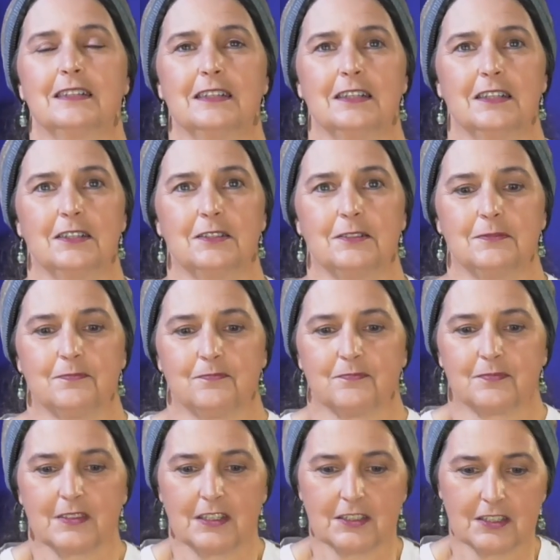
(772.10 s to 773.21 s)
uh,
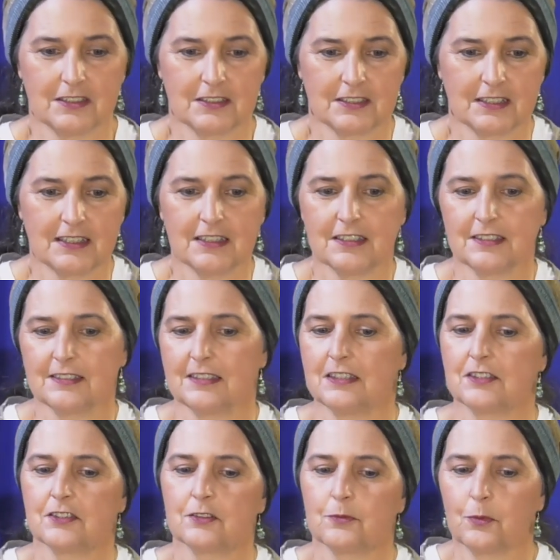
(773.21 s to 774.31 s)
to, to get a
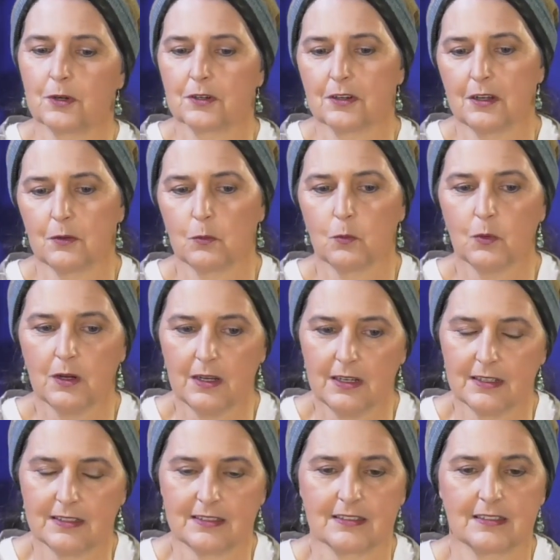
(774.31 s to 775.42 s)
sense of where I
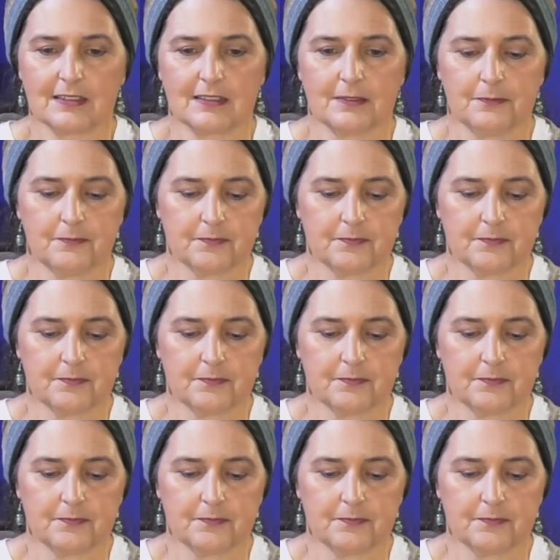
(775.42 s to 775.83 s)
was.